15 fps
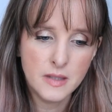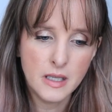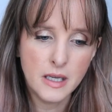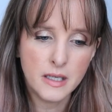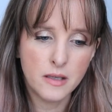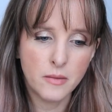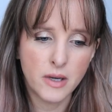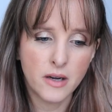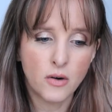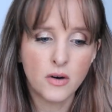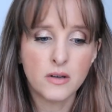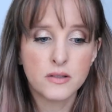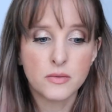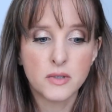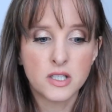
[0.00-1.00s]
Anyway, or
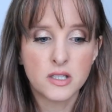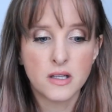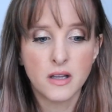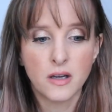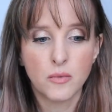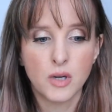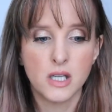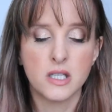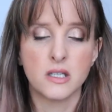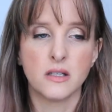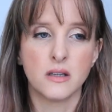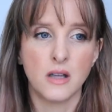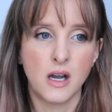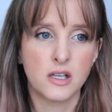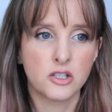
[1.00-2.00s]
I'll switch to like what I did
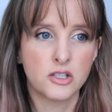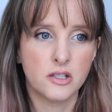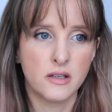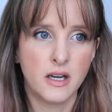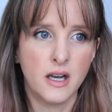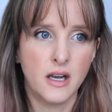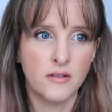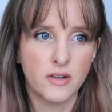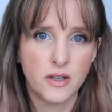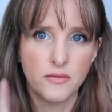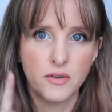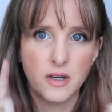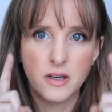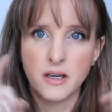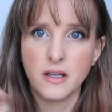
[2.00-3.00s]
last year and have like a
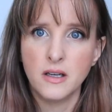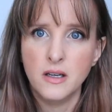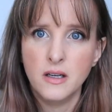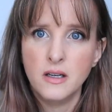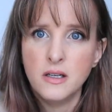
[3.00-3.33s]
very